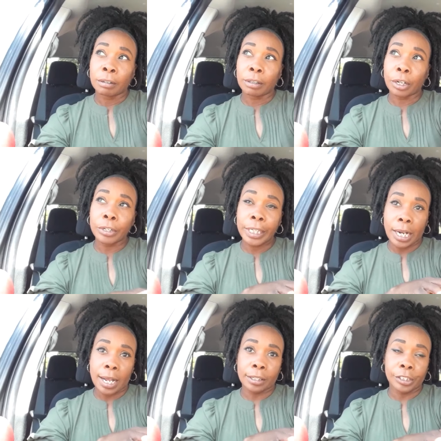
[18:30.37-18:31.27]

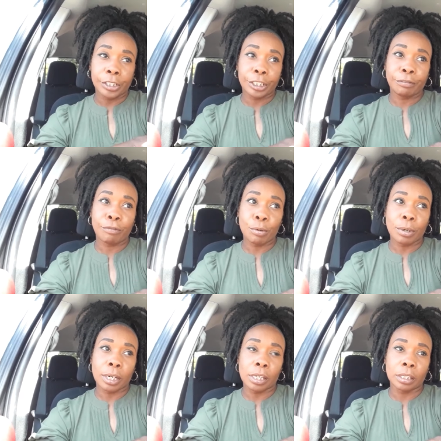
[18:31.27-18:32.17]
$30
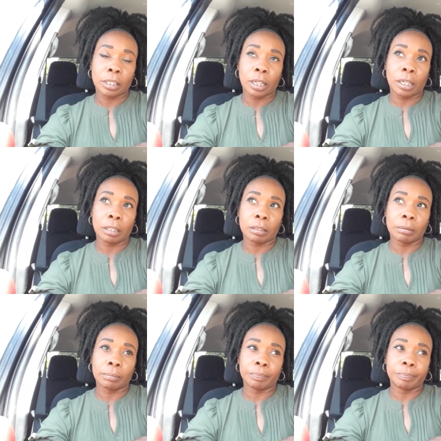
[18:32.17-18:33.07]
for
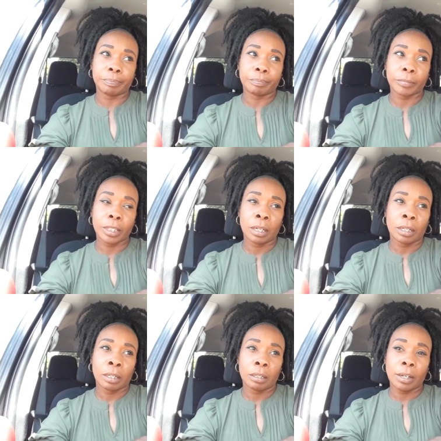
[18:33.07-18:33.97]
um
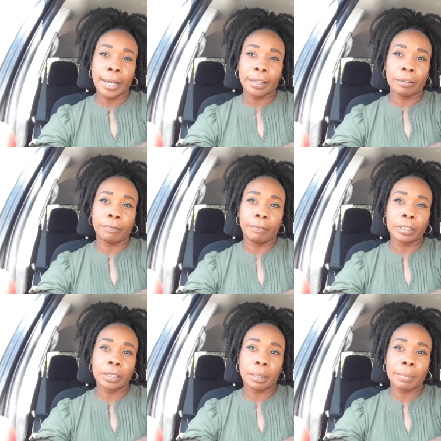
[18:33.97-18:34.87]
like if
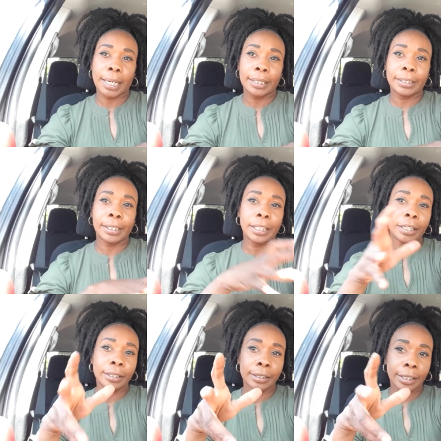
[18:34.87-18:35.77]
somebody
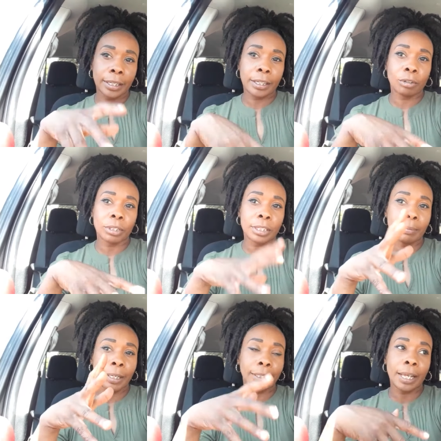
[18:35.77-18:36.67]
dings it or
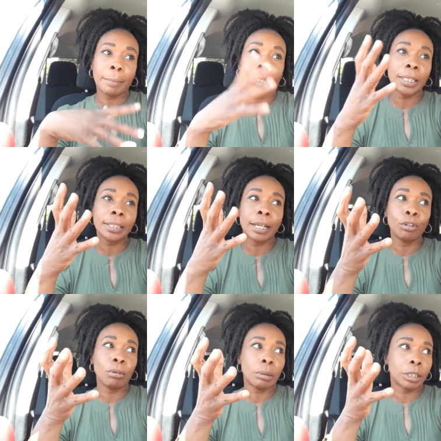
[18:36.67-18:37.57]
something like that. And because I
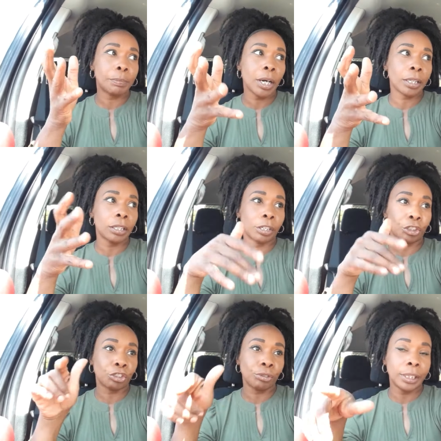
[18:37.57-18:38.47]
knew I was parking on a
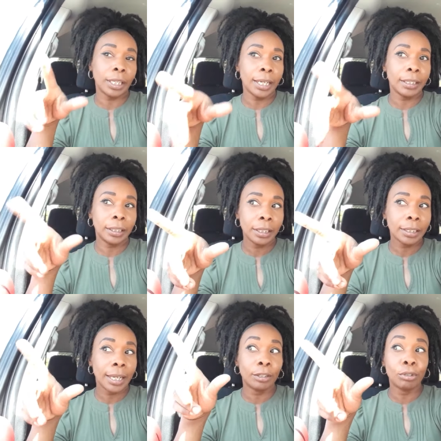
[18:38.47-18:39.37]
street like
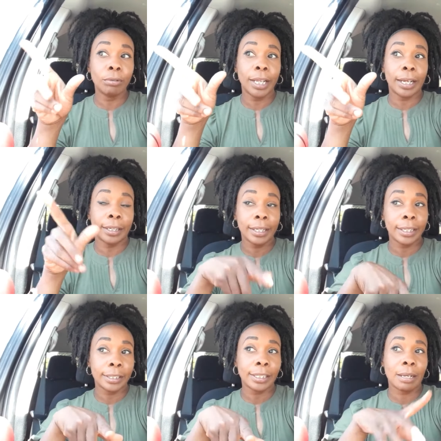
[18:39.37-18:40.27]
this, I knew that
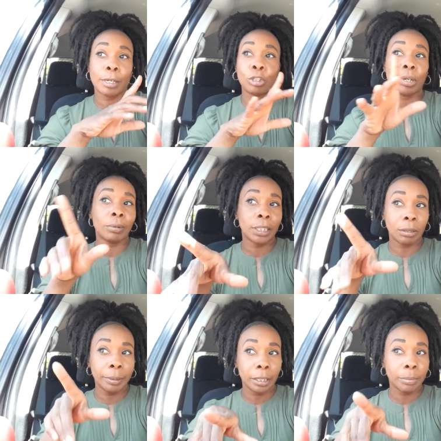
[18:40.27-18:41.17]
ahead of time. I knew I wasn't
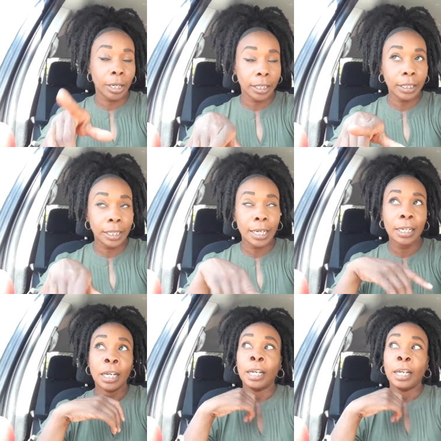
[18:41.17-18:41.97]
going to be in a parking lot.